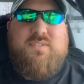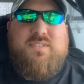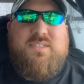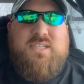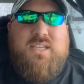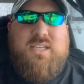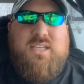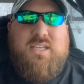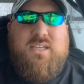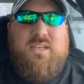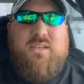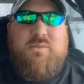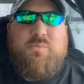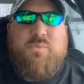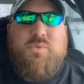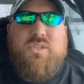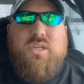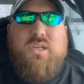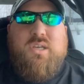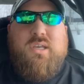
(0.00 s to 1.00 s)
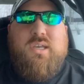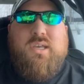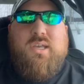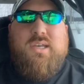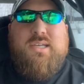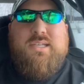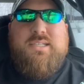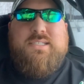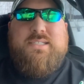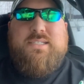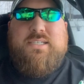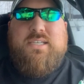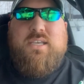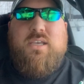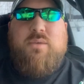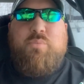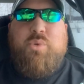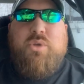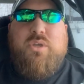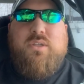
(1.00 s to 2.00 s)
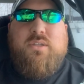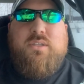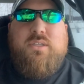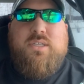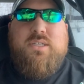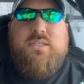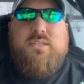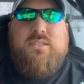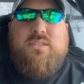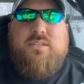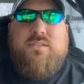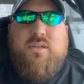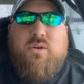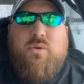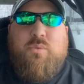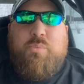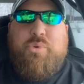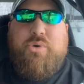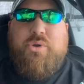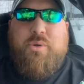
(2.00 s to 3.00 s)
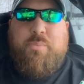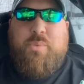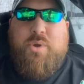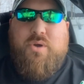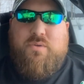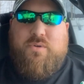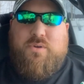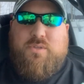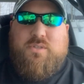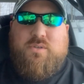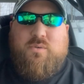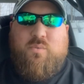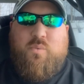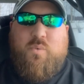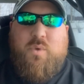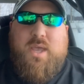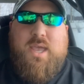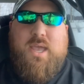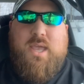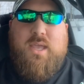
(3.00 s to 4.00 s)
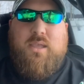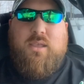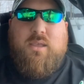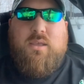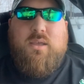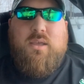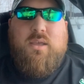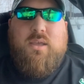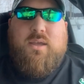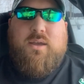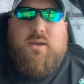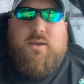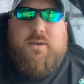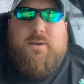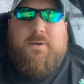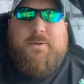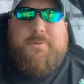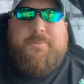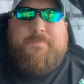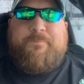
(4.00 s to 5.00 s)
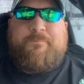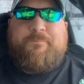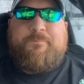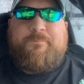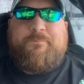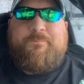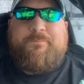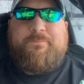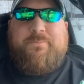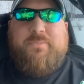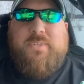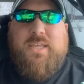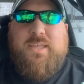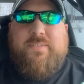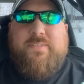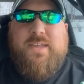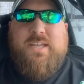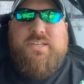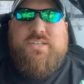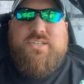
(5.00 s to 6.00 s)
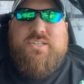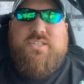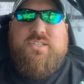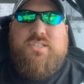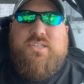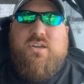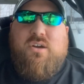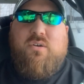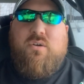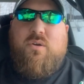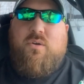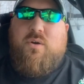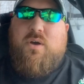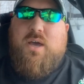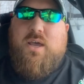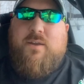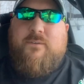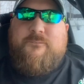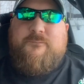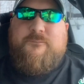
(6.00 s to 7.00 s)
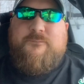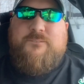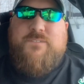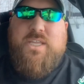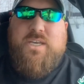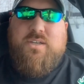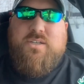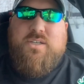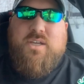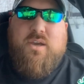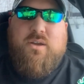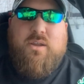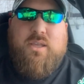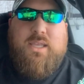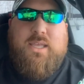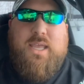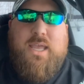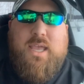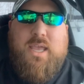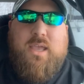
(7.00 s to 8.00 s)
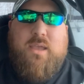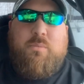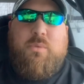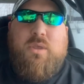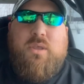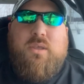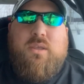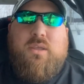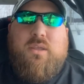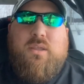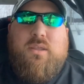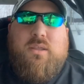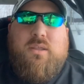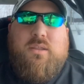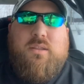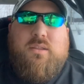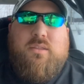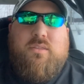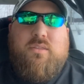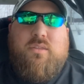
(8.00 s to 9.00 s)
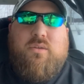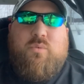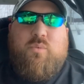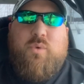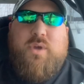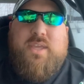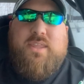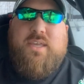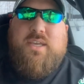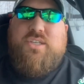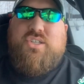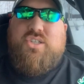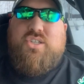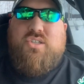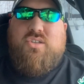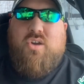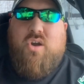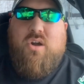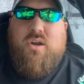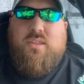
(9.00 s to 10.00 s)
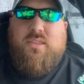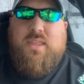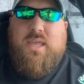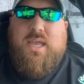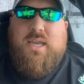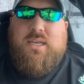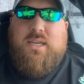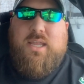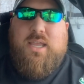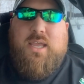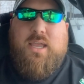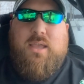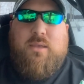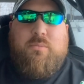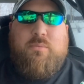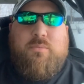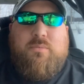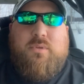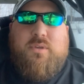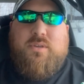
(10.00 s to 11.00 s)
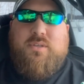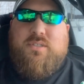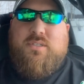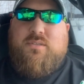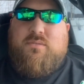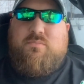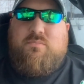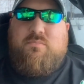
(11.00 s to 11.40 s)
teams typically don't put opponents away, and they just don't know how to finish out a game the way they started that game? Because,